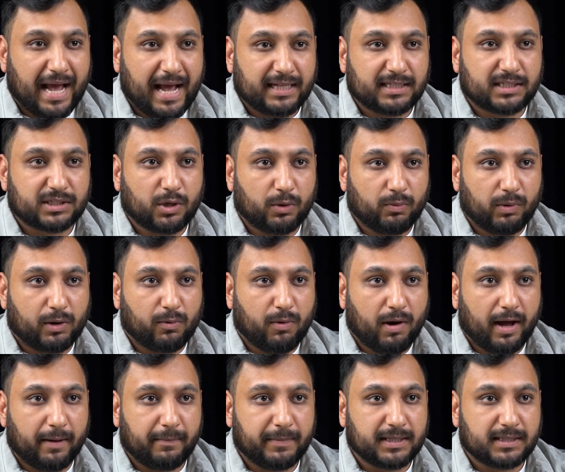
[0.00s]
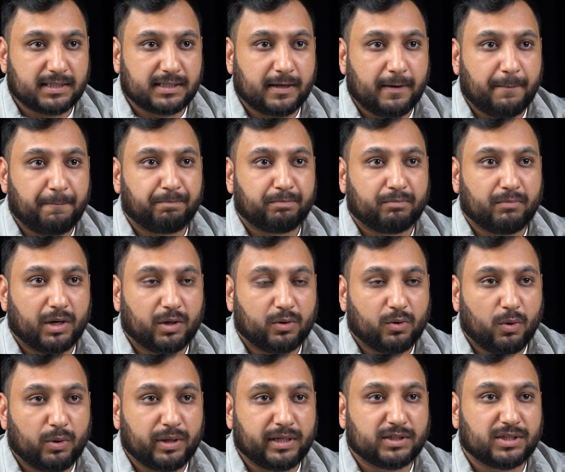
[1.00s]
ANSCO requirements, but
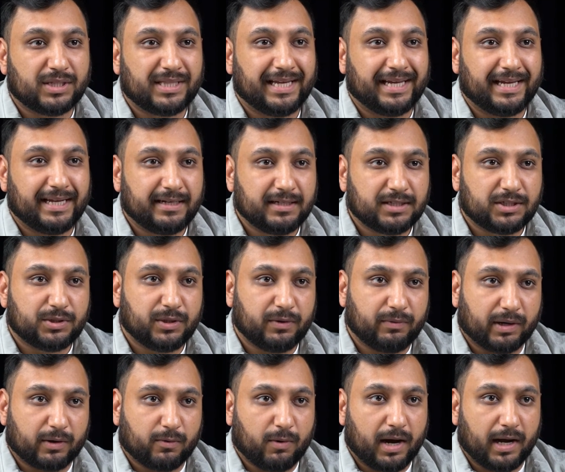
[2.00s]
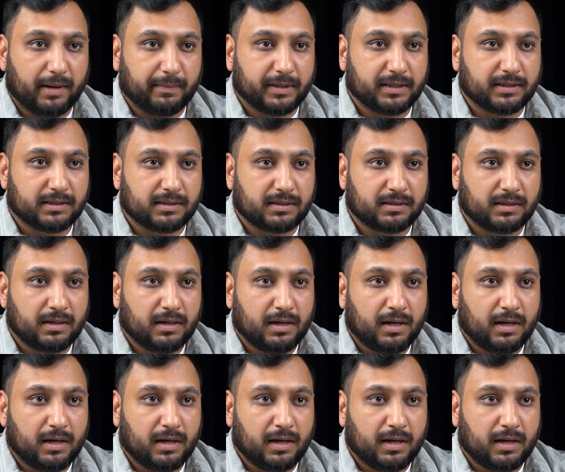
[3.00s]
according to the industry requirements,